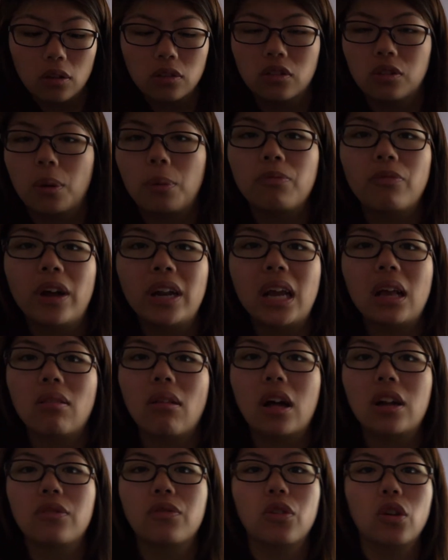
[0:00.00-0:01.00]
So I'm finding a
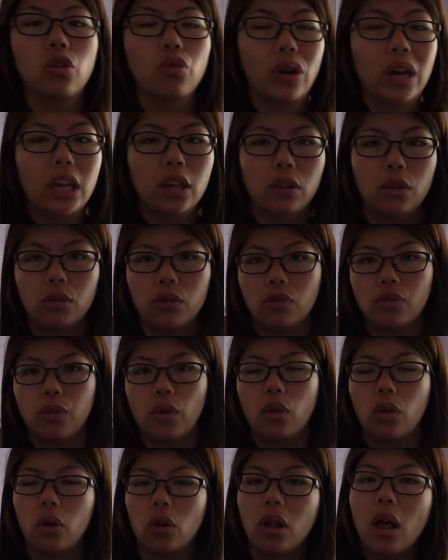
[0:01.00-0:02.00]
lot of great
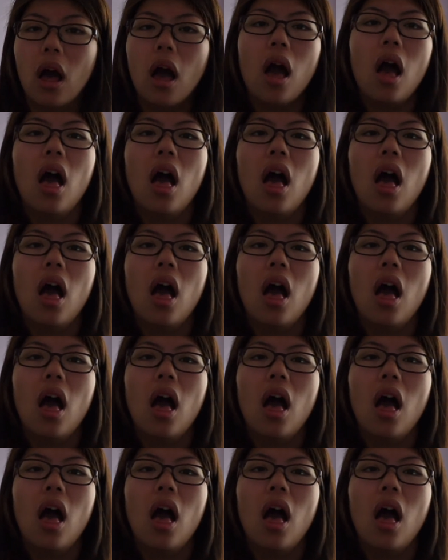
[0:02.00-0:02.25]
useful